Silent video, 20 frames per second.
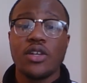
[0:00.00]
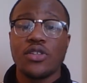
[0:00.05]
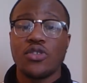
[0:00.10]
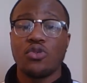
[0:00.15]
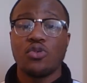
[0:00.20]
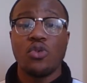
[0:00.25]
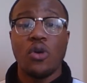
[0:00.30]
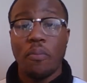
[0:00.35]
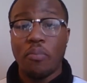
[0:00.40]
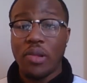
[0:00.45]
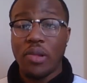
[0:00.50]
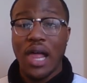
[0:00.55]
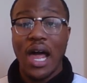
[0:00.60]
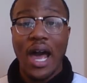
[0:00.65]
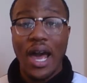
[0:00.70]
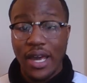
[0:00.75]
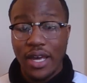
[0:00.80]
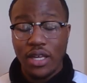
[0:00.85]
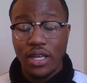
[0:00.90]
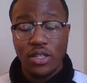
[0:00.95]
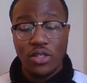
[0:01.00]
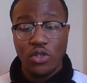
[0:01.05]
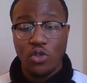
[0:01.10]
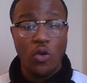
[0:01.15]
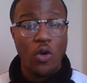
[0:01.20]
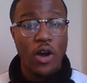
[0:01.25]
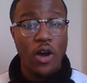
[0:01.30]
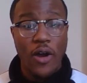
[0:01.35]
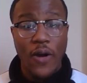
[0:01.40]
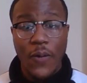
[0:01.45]
to applying
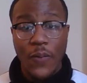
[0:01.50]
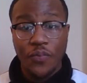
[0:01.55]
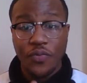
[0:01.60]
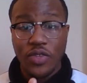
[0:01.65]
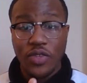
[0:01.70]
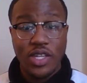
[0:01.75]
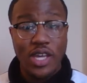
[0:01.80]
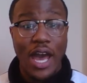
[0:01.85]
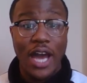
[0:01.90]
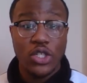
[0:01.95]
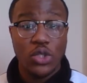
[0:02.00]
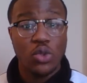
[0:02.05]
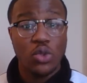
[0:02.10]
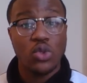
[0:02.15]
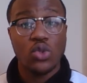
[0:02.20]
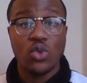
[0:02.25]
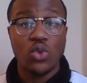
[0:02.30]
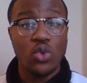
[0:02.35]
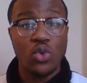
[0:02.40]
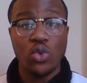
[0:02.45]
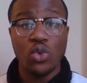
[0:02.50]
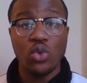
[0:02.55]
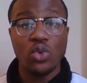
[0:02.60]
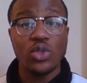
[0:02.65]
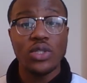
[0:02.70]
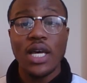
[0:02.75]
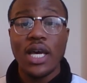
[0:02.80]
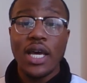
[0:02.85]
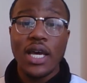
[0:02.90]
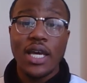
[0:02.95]
to the actual
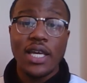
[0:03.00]
schools,